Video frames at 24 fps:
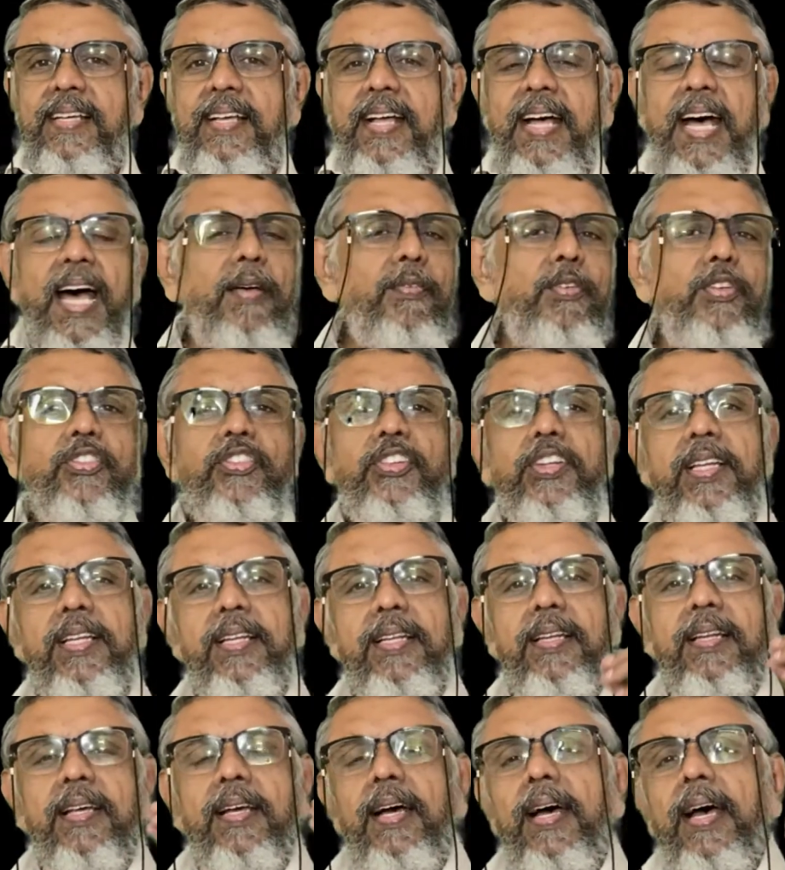Have you
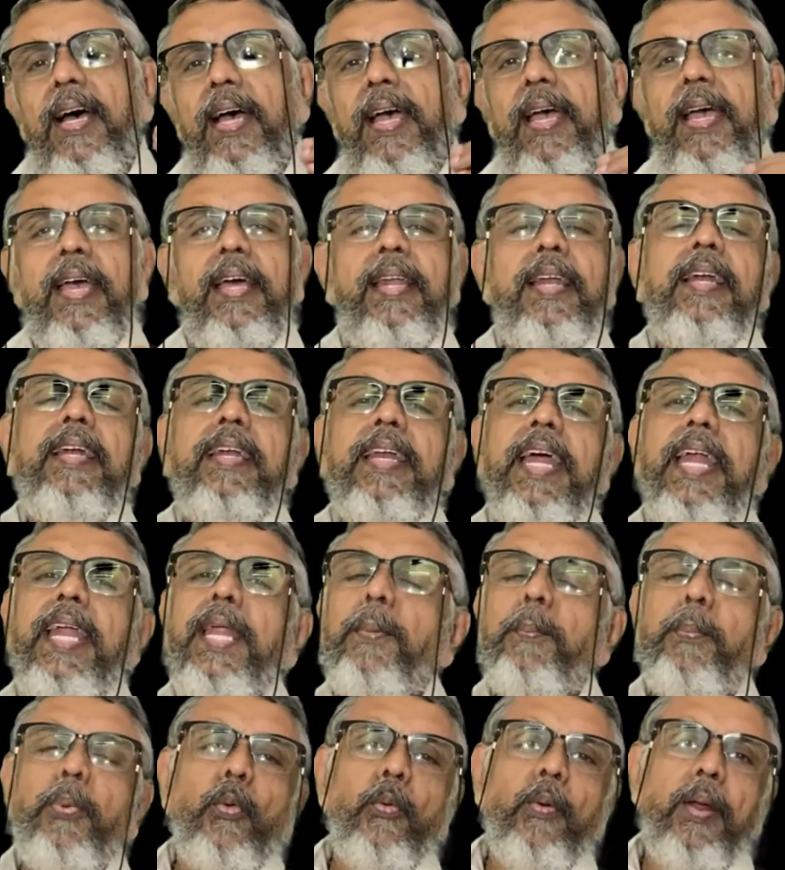seen any training
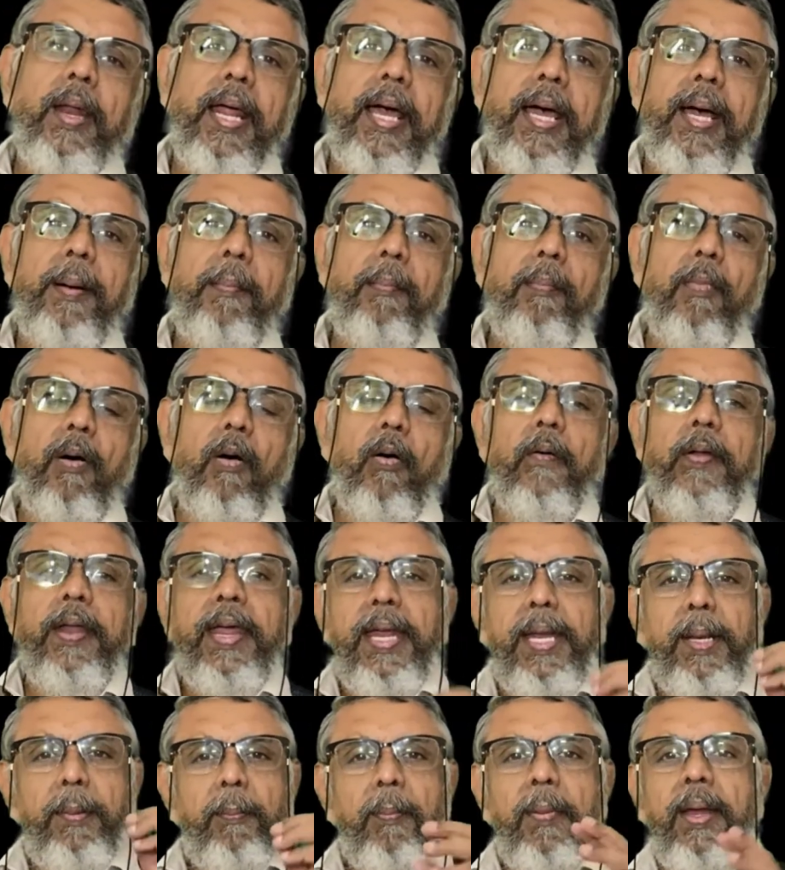program or
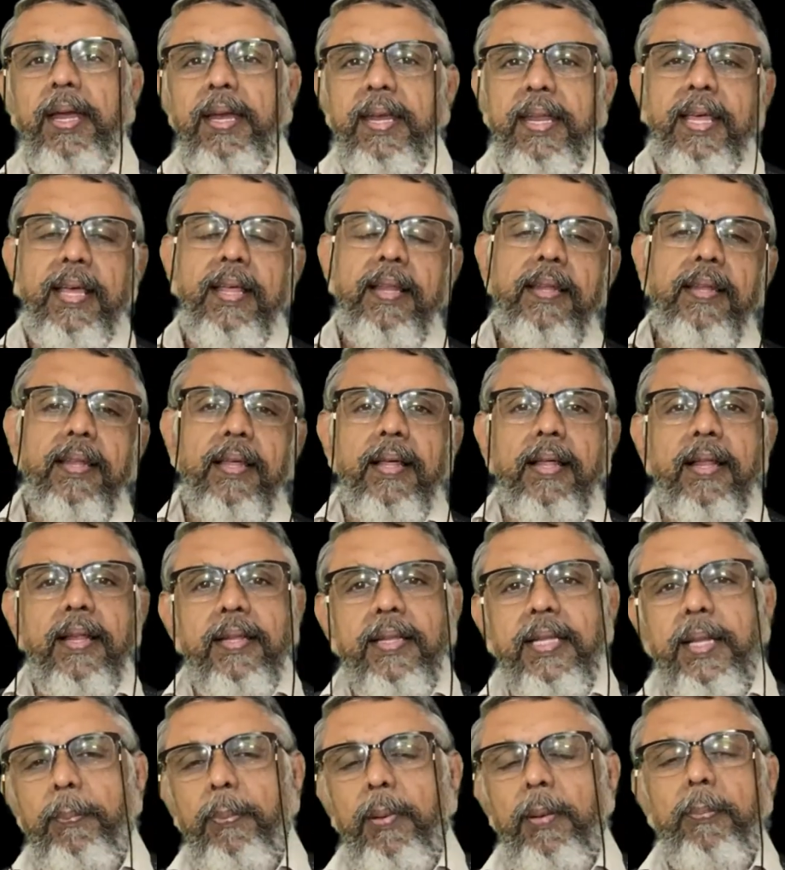any meeting,
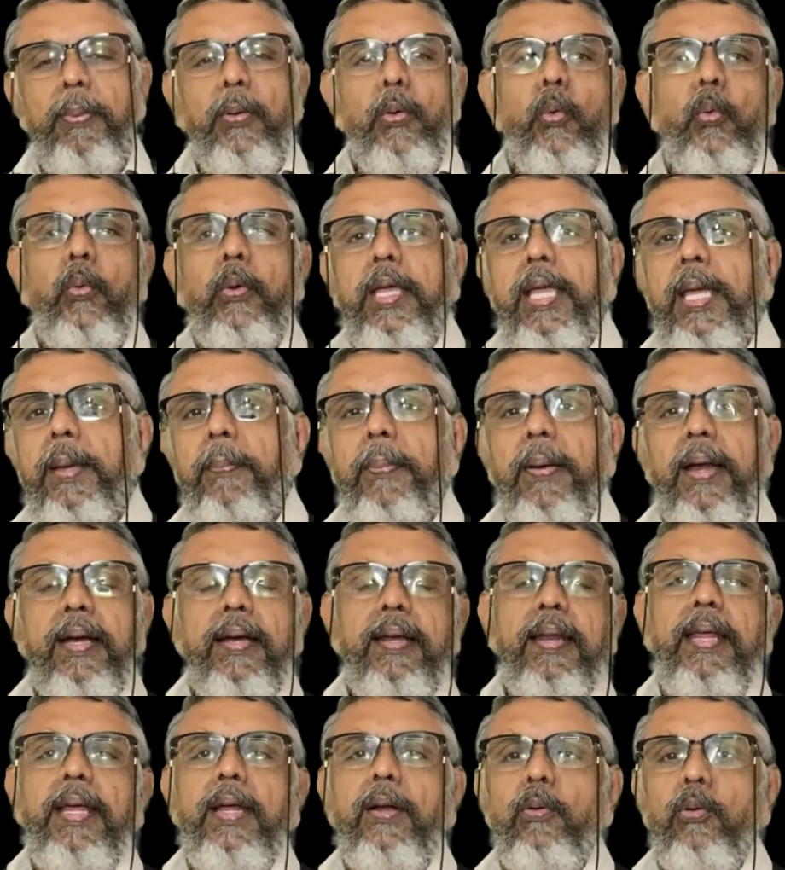the people who keep
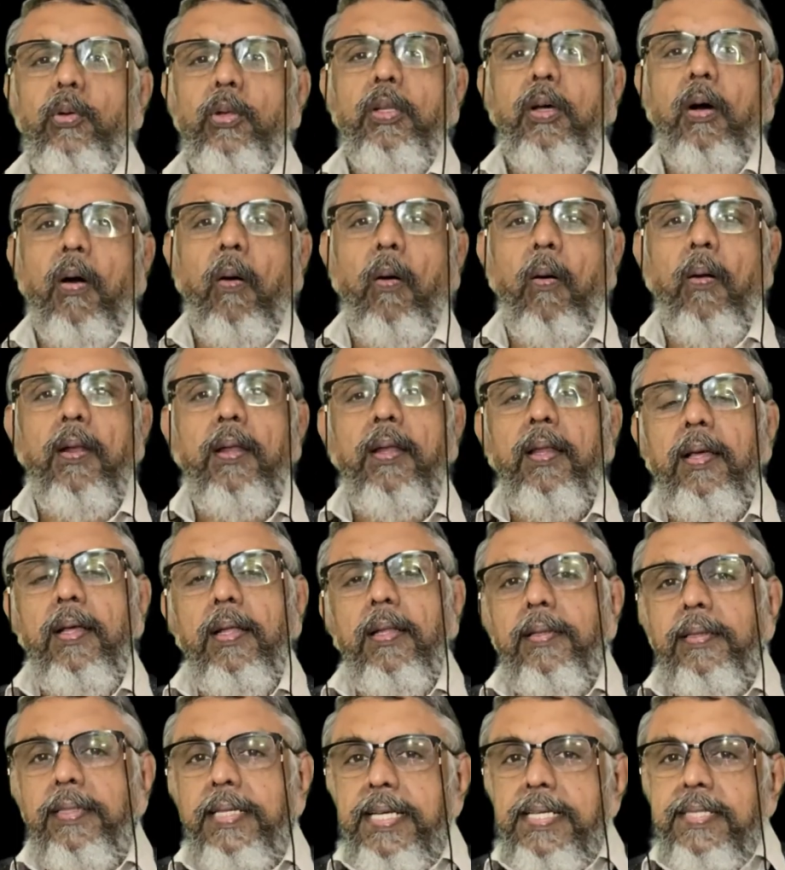entering into the hall,
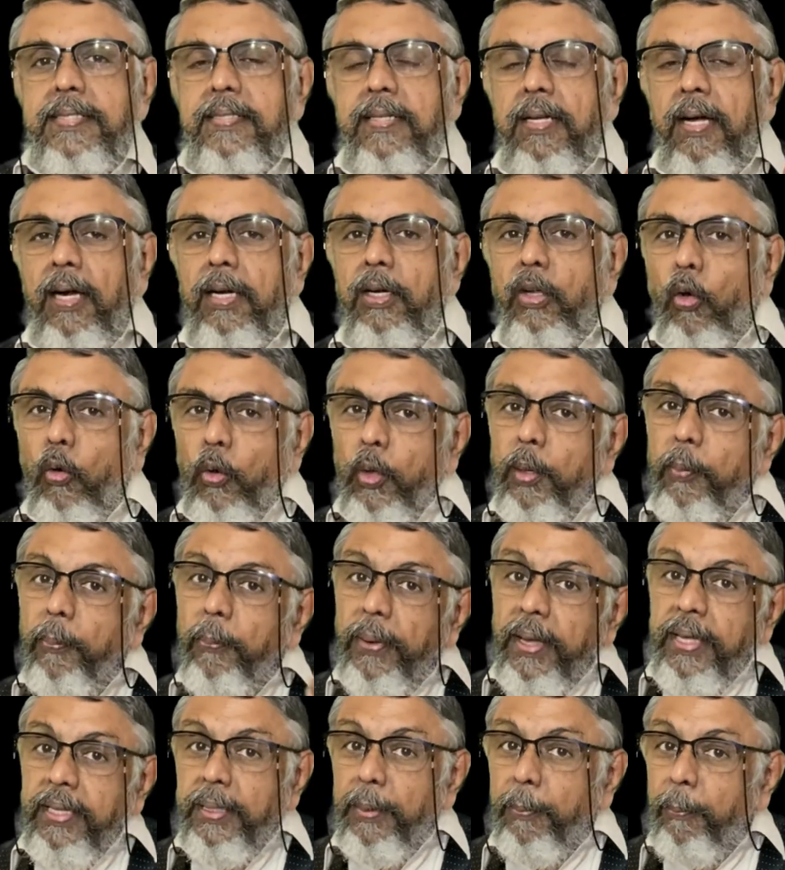they start
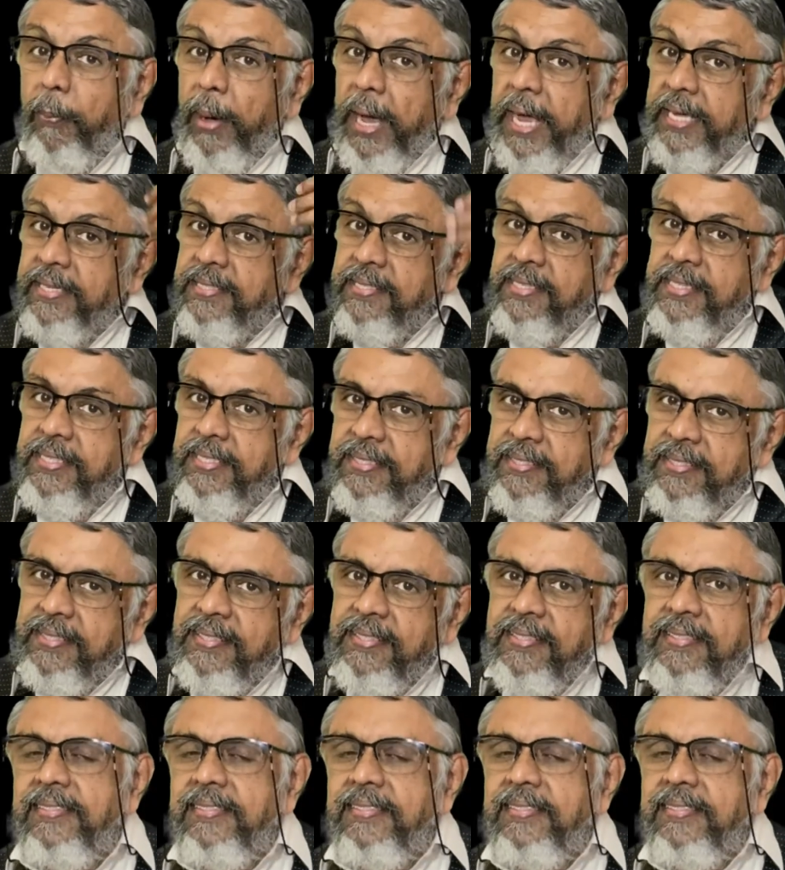occupying the back seats?